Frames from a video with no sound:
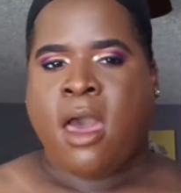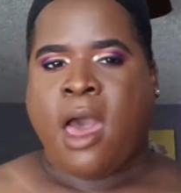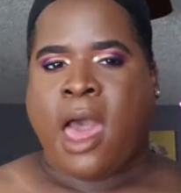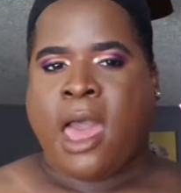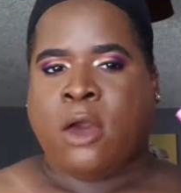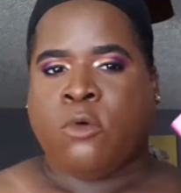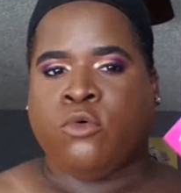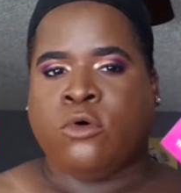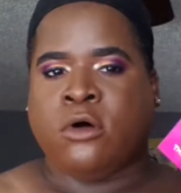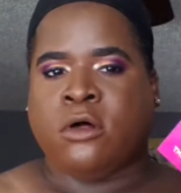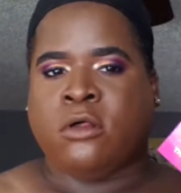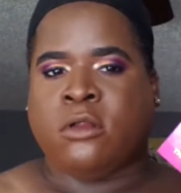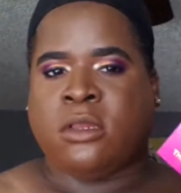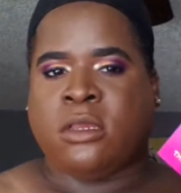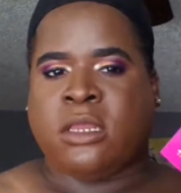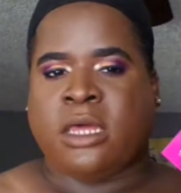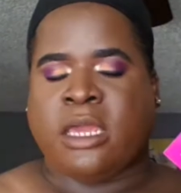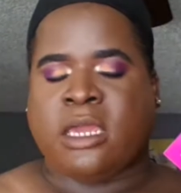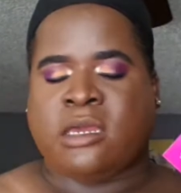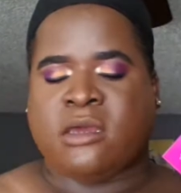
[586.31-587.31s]
I will
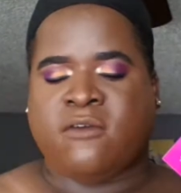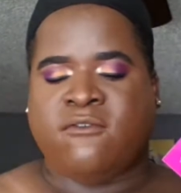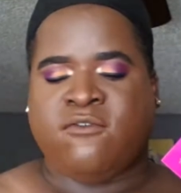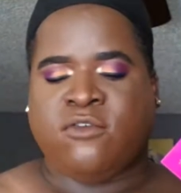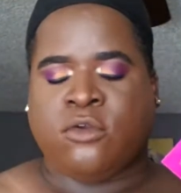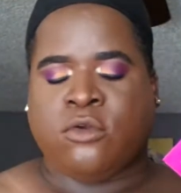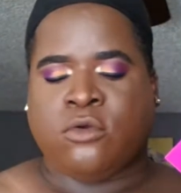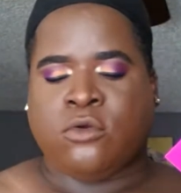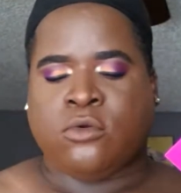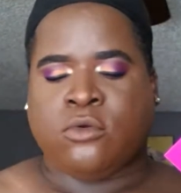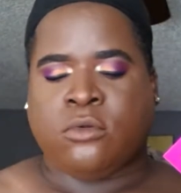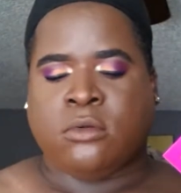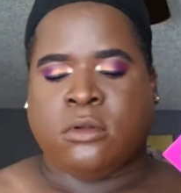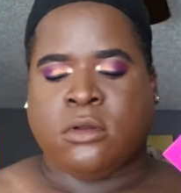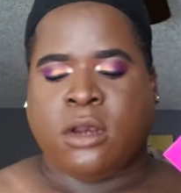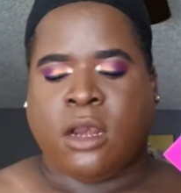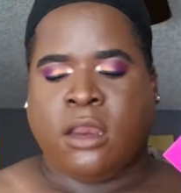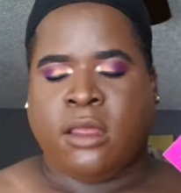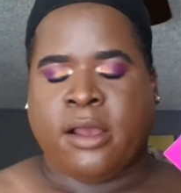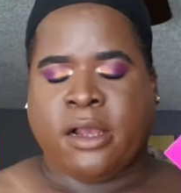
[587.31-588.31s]
link a few
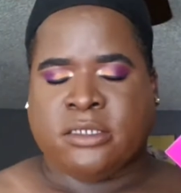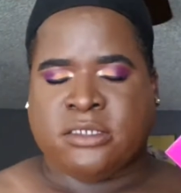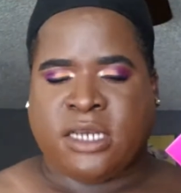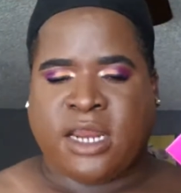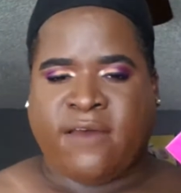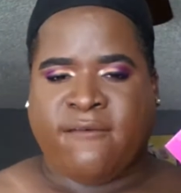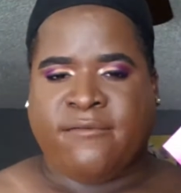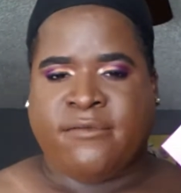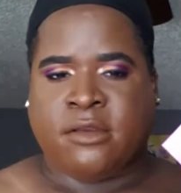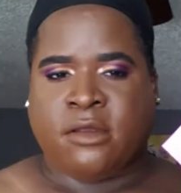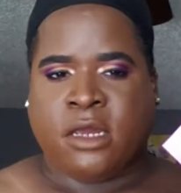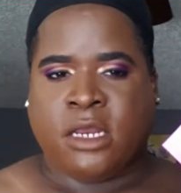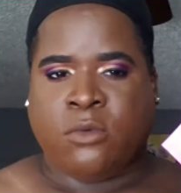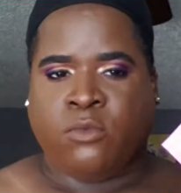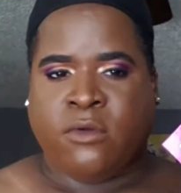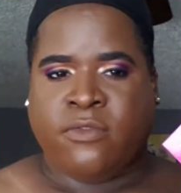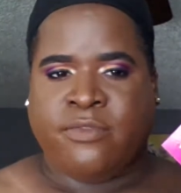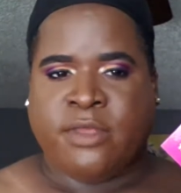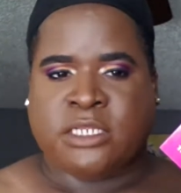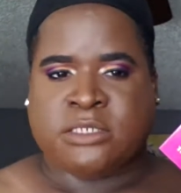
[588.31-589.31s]
looks that I've done
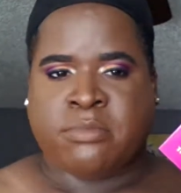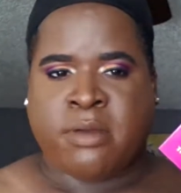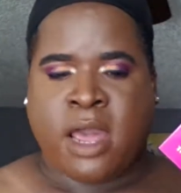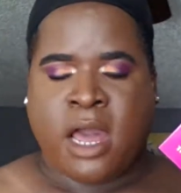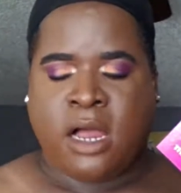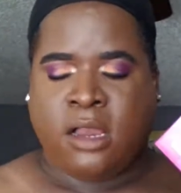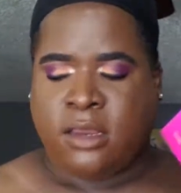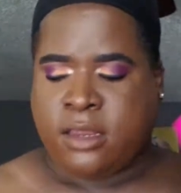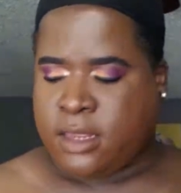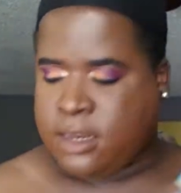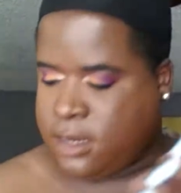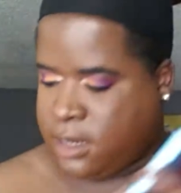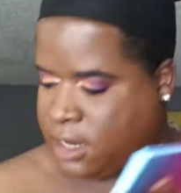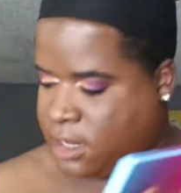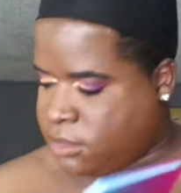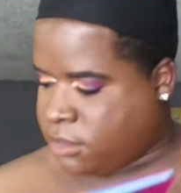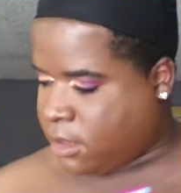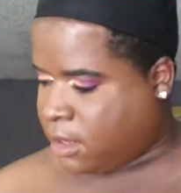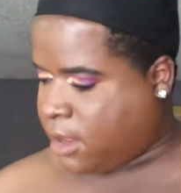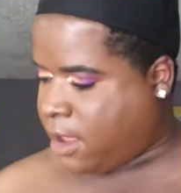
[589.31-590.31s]
with this palette
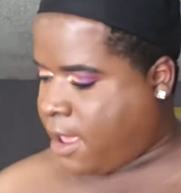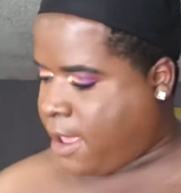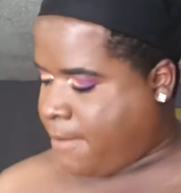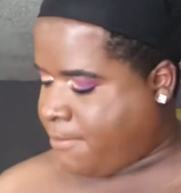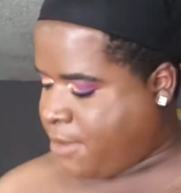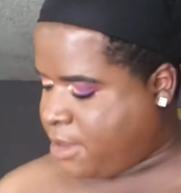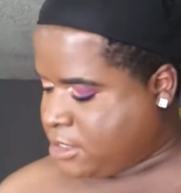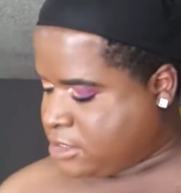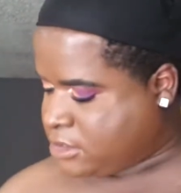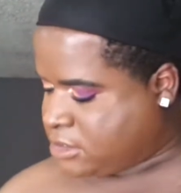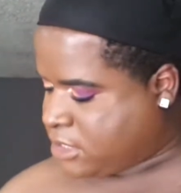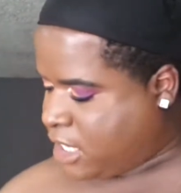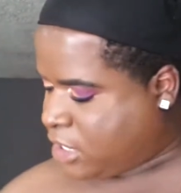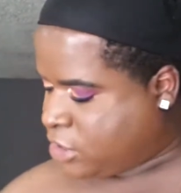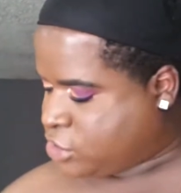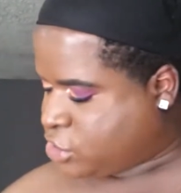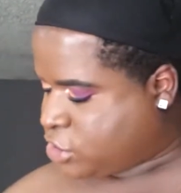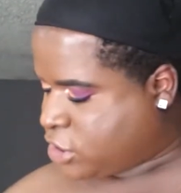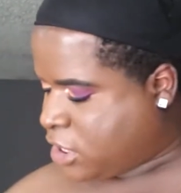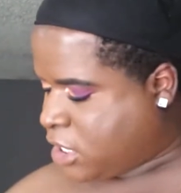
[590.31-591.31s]
in the comment
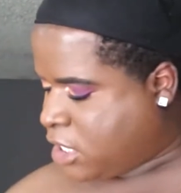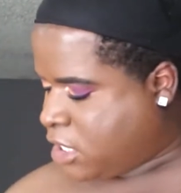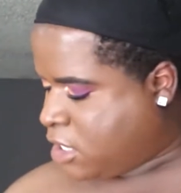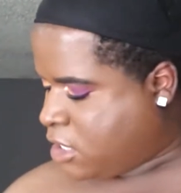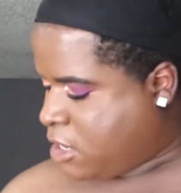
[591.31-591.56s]
section.